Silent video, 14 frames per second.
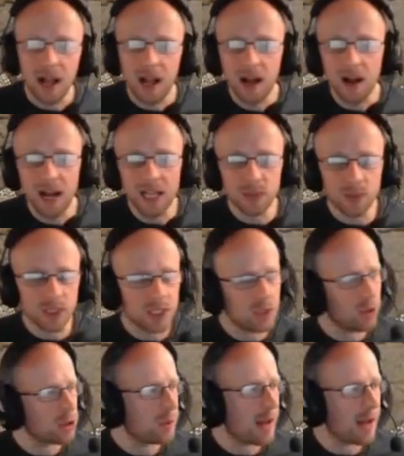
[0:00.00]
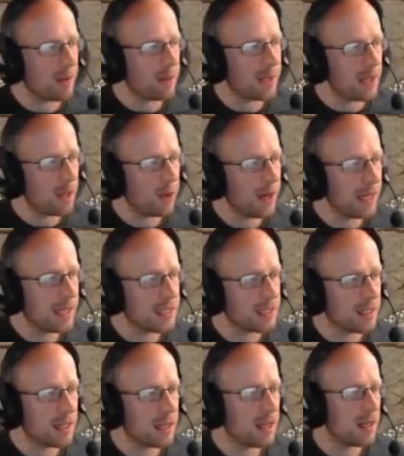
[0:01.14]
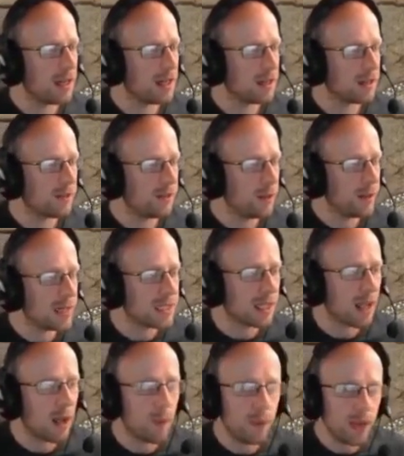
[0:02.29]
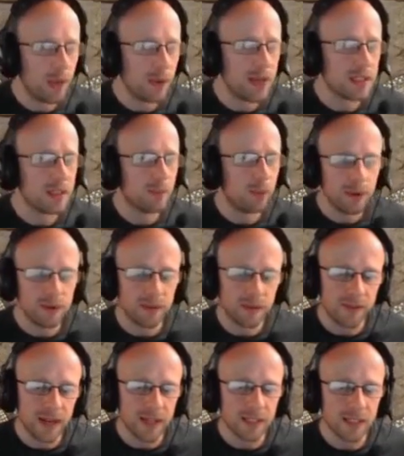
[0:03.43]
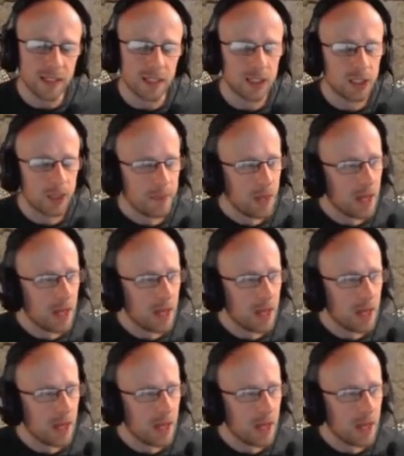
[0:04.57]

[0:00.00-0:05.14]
Uh, as we just talked about POAs uh, uh, a few minutes ago, POAs is a point of advantage.